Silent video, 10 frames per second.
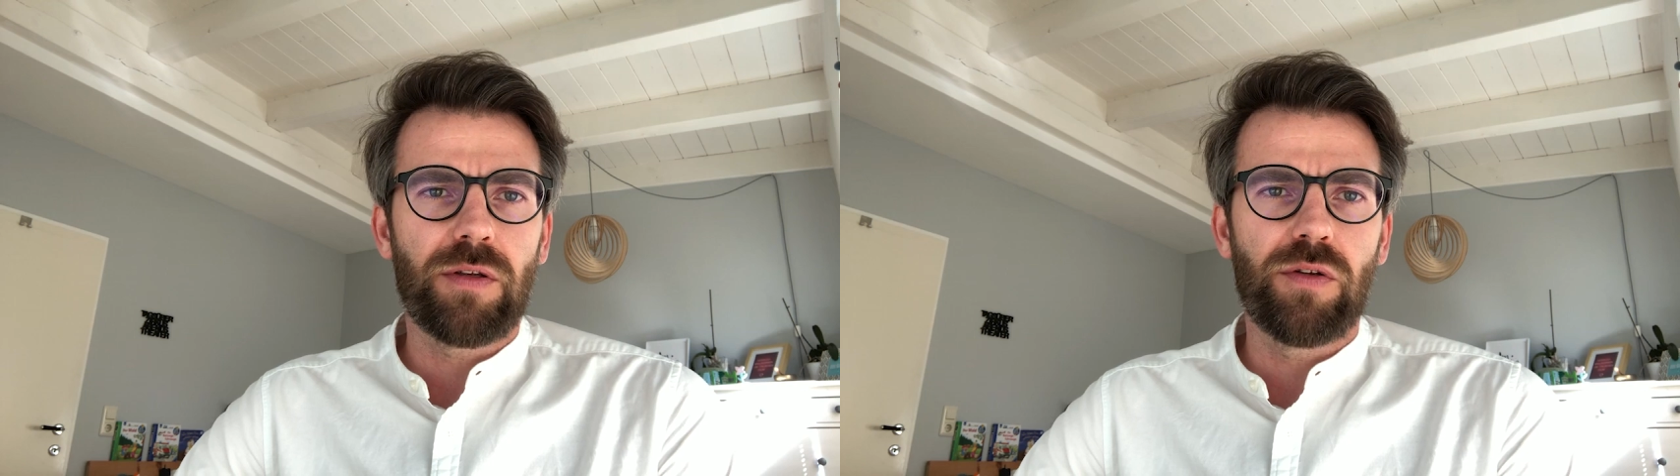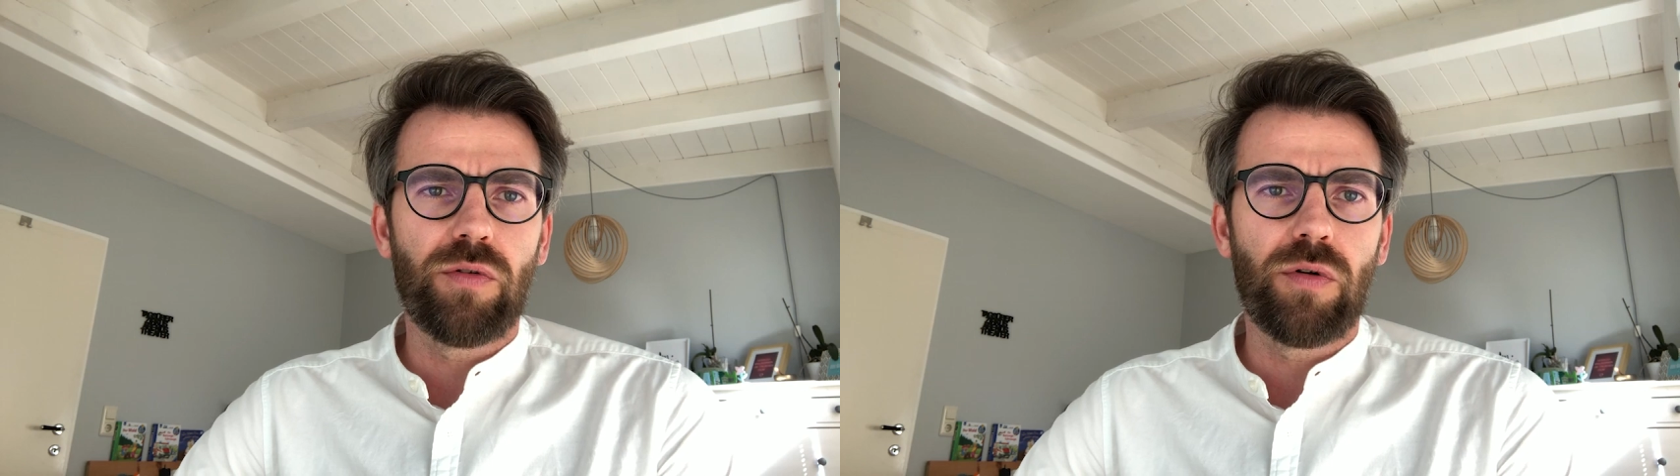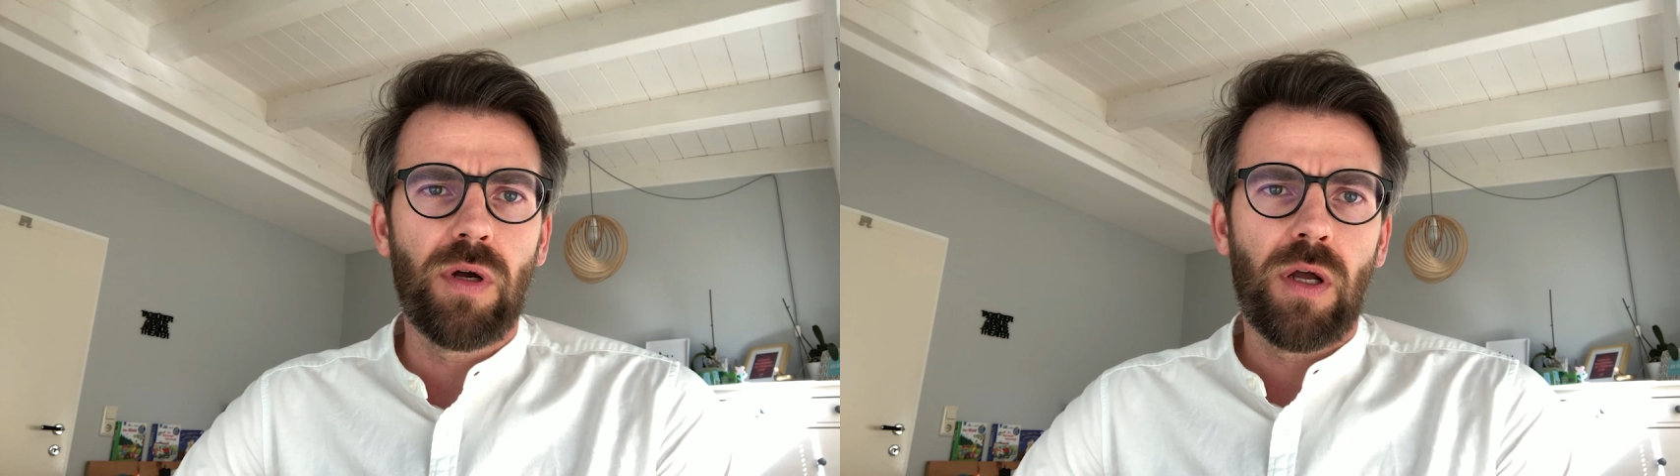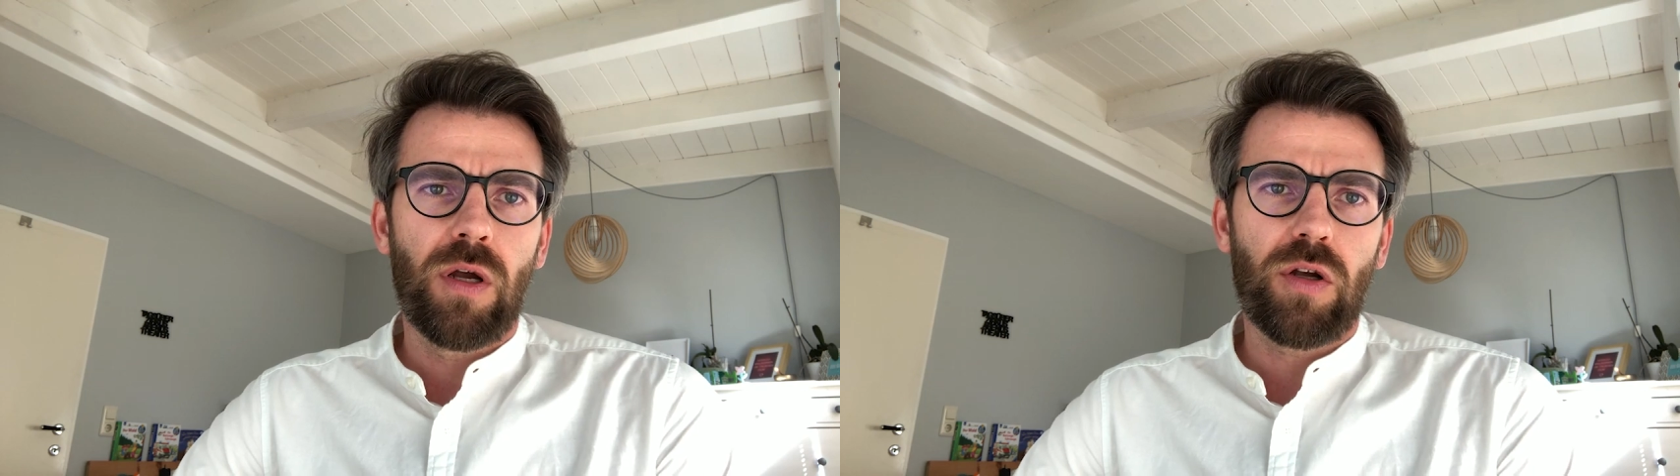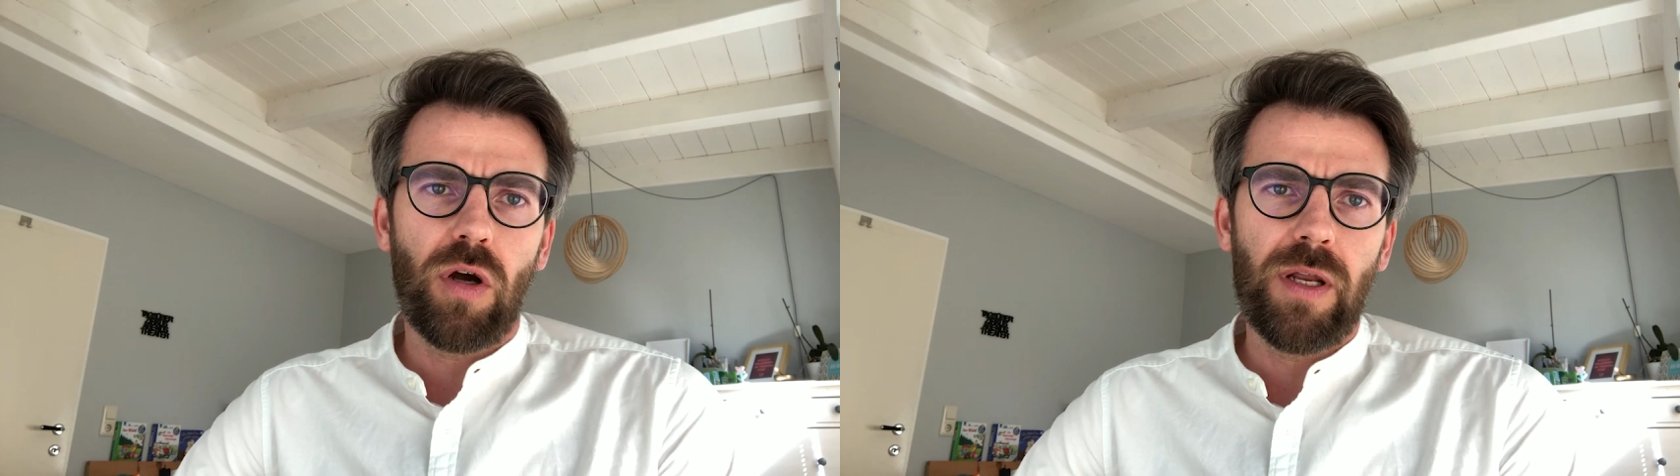new
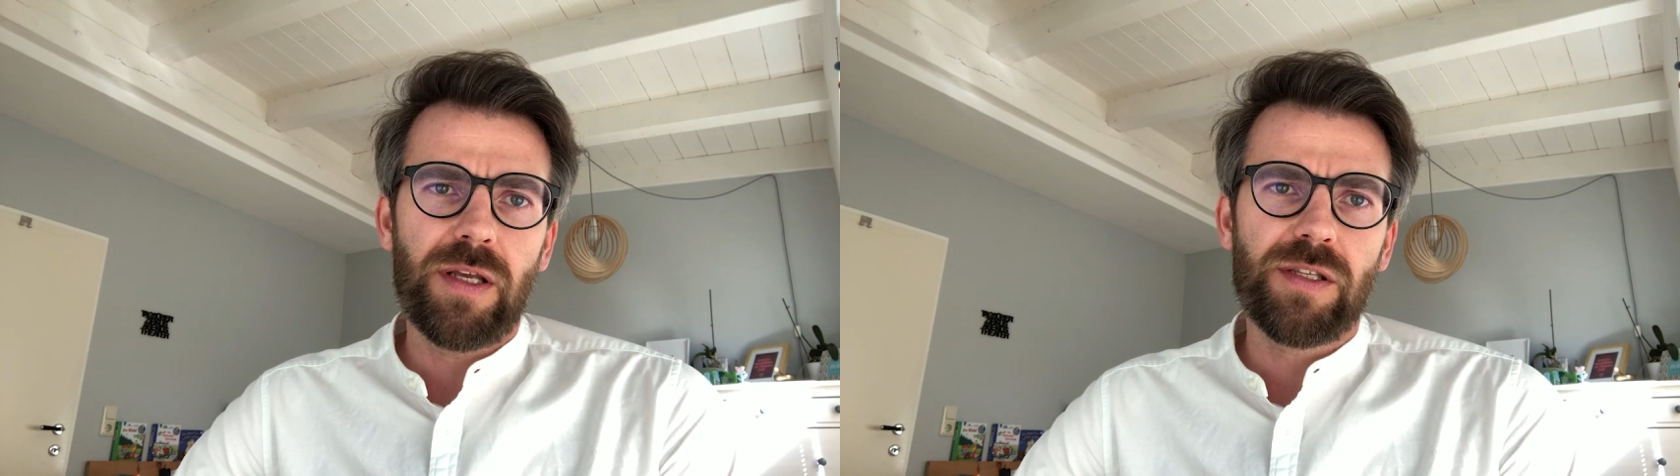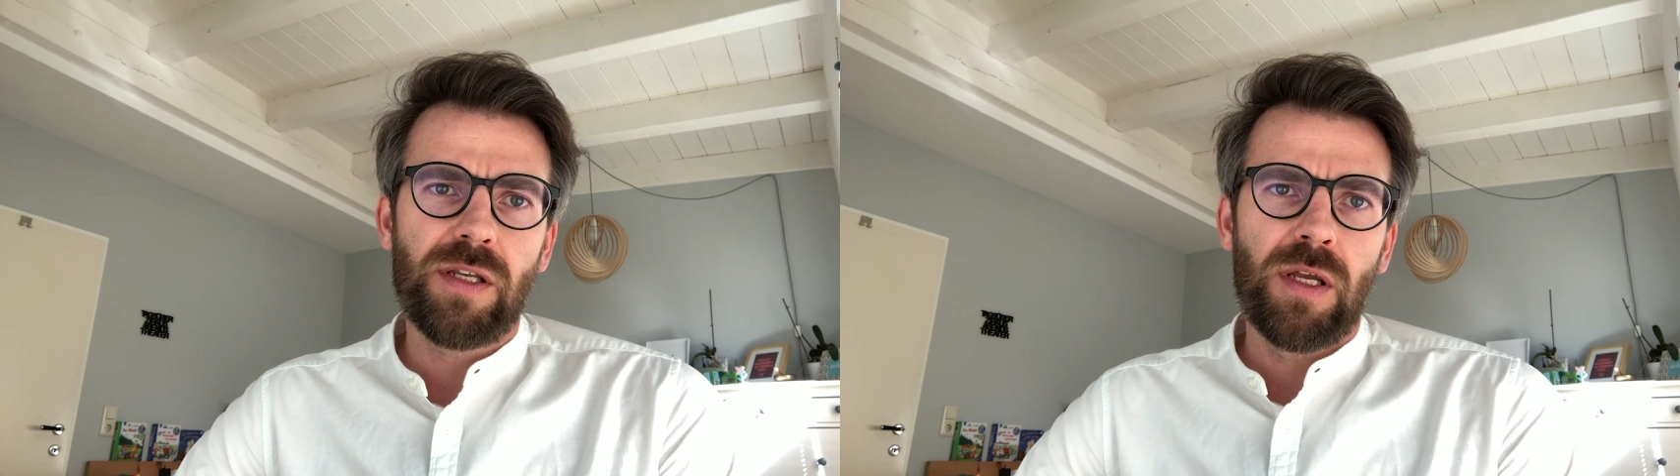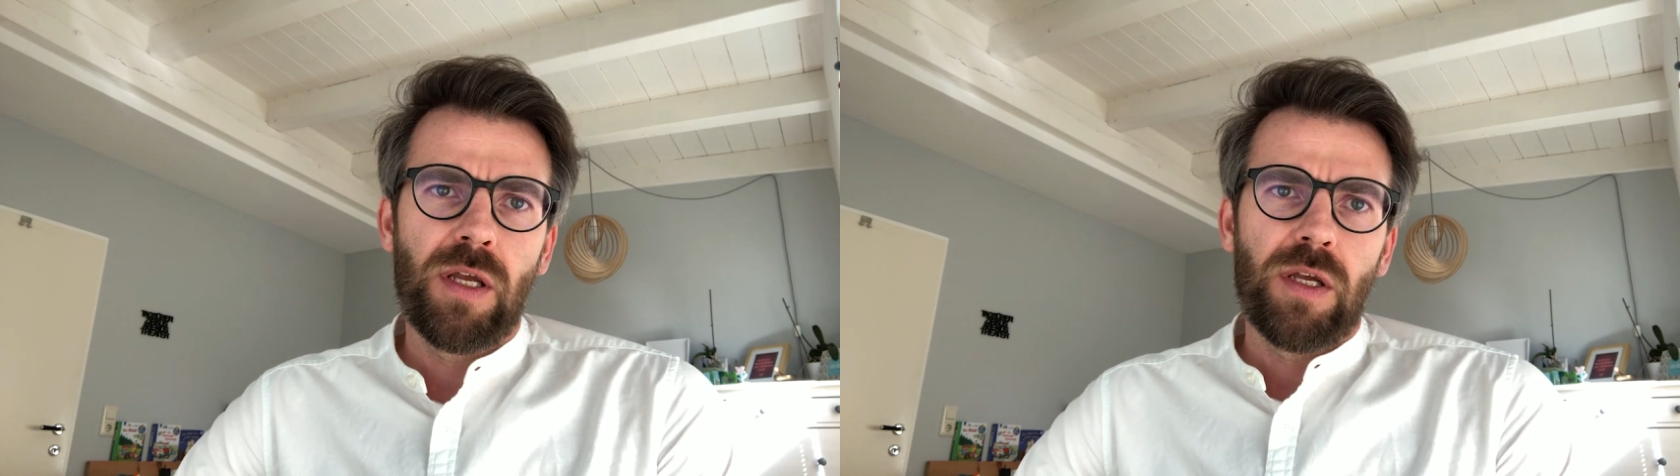colleagues.